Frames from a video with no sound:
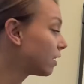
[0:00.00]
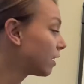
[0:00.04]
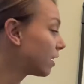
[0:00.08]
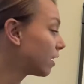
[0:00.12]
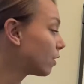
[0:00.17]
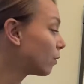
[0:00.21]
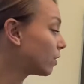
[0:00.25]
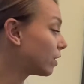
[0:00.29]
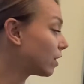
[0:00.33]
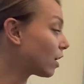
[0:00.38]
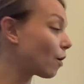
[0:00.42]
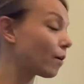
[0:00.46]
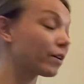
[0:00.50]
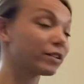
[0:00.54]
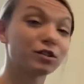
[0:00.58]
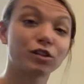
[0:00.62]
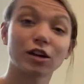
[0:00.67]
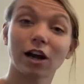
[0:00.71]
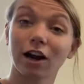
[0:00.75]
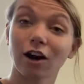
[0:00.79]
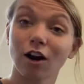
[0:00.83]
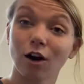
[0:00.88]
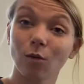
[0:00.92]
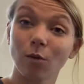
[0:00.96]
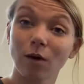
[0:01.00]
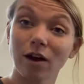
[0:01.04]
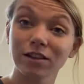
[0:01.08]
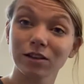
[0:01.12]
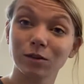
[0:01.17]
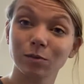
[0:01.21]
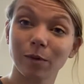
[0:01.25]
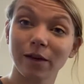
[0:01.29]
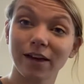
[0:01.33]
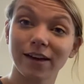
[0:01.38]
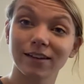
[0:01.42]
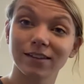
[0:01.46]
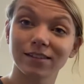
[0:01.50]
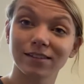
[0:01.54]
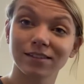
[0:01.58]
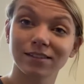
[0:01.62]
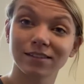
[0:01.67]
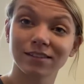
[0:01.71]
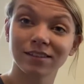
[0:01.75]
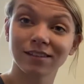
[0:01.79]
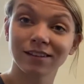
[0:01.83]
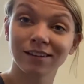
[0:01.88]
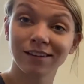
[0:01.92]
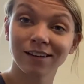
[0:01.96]
We can always check our ones
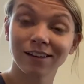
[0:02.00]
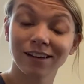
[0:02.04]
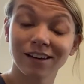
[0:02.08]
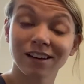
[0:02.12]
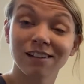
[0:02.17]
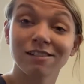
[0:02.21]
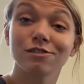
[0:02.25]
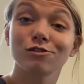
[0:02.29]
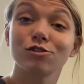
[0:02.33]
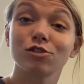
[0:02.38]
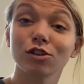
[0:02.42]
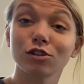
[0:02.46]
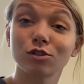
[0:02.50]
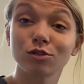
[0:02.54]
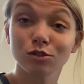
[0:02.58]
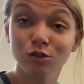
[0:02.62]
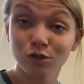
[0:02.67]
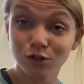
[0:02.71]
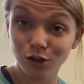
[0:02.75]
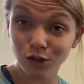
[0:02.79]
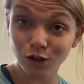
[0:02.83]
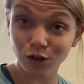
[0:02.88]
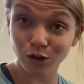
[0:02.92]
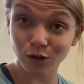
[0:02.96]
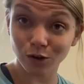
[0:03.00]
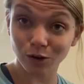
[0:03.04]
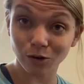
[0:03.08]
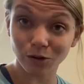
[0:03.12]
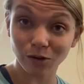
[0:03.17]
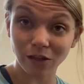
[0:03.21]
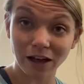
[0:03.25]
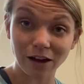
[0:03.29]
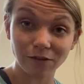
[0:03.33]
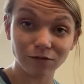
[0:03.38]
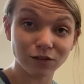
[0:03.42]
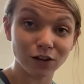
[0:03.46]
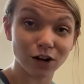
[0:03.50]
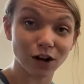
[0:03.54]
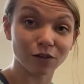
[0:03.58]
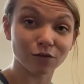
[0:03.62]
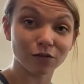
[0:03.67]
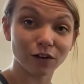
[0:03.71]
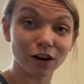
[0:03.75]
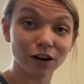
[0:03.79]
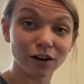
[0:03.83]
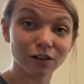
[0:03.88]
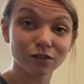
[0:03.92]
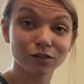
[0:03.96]
place. Just 2 left
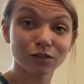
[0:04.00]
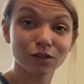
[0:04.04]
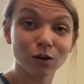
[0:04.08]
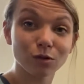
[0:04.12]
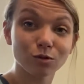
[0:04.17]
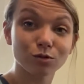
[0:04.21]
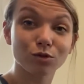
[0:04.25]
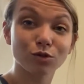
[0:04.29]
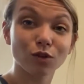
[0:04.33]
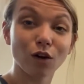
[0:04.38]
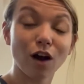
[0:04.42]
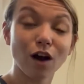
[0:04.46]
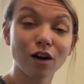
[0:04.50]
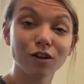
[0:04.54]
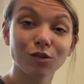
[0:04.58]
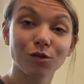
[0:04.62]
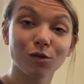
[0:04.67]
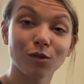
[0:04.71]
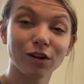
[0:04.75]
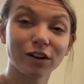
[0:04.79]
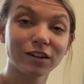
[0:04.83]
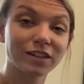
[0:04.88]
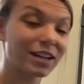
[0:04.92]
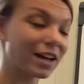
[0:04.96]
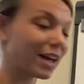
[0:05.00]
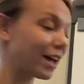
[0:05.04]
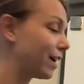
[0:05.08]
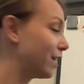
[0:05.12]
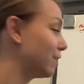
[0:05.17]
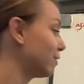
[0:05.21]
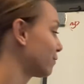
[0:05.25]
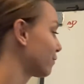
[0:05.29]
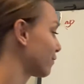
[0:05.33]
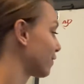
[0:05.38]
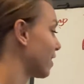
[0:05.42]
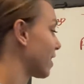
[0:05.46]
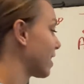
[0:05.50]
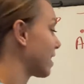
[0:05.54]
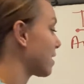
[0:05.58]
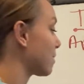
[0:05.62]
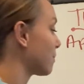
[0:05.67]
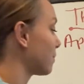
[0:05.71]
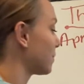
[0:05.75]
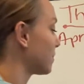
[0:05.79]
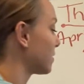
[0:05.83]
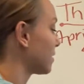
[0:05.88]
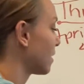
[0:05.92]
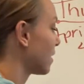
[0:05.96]
over. So draw your 10
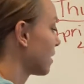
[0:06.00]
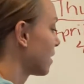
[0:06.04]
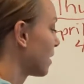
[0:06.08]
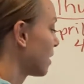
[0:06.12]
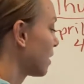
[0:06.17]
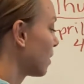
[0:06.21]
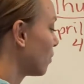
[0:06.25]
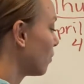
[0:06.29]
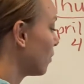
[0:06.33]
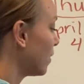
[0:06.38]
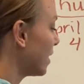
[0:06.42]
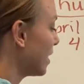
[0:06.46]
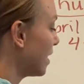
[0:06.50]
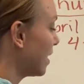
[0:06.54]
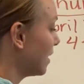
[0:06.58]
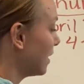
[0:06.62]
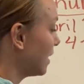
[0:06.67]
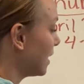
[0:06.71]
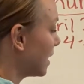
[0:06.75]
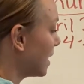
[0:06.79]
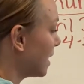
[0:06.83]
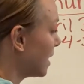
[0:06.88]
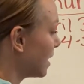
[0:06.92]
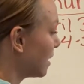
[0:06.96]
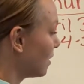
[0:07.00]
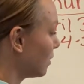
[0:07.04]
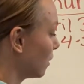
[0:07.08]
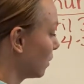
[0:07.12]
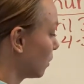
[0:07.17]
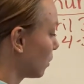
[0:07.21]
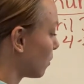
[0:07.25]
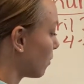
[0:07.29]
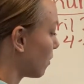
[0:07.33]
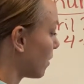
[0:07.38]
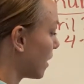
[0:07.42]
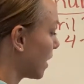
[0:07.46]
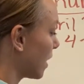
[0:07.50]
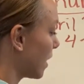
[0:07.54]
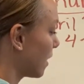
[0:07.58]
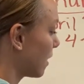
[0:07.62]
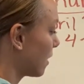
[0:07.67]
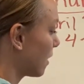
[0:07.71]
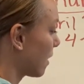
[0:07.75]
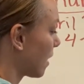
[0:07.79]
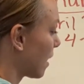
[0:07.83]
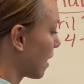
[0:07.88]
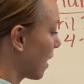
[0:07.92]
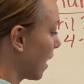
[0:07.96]
frames. We need
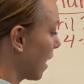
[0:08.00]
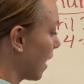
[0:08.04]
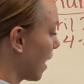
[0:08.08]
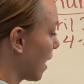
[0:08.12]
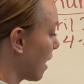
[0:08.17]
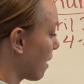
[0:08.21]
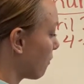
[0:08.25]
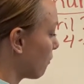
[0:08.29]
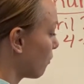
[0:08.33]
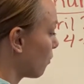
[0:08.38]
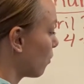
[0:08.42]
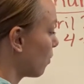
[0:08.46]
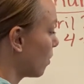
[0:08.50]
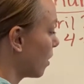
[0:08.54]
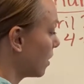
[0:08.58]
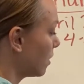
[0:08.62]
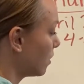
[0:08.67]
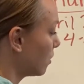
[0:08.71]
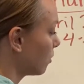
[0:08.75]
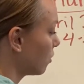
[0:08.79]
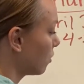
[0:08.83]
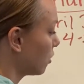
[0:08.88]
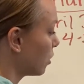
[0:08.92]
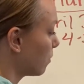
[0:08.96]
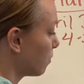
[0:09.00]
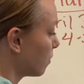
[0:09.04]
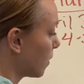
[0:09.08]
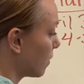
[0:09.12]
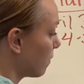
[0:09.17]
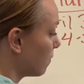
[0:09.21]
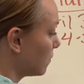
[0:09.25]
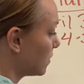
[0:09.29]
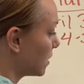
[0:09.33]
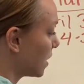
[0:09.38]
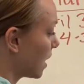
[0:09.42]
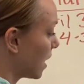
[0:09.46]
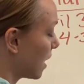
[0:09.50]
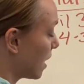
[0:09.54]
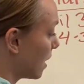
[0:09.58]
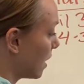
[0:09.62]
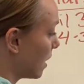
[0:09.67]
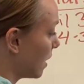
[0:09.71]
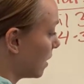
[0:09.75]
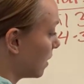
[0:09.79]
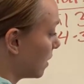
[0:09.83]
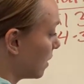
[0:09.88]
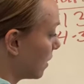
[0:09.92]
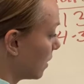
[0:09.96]
3. I have 1 group of
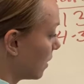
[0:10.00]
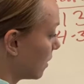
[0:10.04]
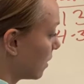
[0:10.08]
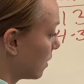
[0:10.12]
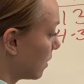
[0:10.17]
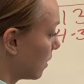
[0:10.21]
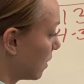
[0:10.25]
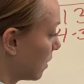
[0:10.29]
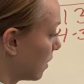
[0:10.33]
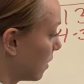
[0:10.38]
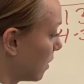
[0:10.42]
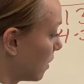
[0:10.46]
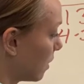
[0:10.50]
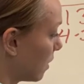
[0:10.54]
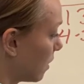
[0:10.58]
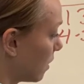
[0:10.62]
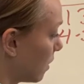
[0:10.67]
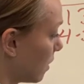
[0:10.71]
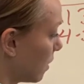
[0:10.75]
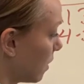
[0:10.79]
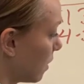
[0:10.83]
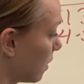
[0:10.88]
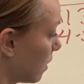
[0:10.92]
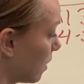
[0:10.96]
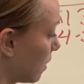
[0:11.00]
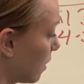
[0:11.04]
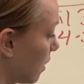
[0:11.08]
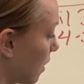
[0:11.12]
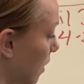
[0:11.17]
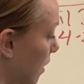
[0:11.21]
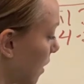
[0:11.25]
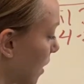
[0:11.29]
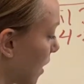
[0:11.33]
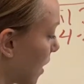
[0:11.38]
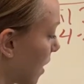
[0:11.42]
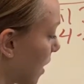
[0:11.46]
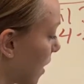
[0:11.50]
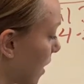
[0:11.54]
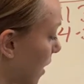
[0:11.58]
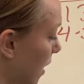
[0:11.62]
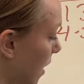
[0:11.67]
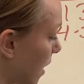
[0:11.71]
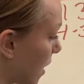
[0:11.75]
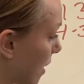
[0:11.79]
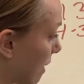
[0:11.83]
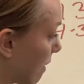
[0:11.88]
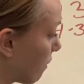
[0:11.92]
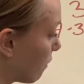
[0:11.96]
10. I
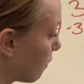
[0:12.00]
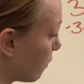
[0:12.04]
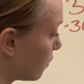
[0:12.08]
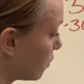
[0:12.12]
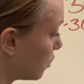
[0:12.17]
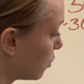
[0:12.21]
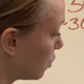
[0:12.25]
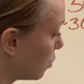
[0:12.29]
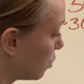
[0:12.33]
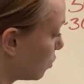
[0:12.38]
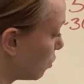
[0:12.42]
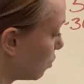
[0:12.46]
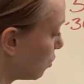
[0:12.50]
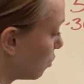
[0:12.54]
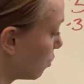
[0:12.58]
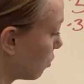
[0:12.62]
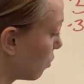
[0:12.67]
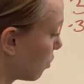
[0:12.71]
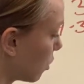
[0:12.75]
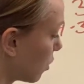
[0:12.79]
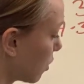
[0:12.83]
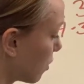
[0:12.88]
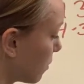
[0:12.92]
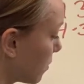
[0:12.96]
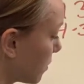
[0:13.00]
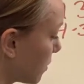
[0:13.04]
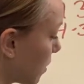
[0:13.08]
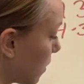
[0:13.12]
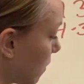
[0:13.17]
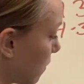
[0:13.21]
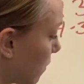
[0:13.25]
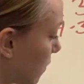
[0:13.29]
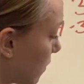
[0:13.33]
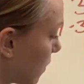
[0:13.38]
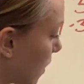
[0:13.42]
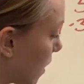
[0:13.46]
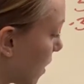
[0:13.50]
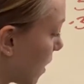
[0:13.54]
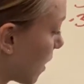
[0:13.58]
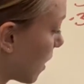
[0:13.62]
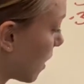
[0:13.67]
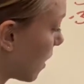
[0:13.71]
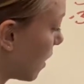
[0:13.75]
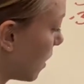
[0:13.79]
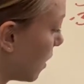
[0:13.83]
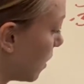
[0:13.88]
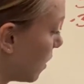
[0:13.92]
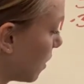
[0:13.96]
have 2 groups of
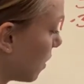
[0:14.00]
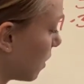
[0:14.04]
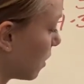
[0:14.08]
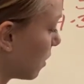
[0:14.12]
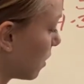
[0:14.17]
10.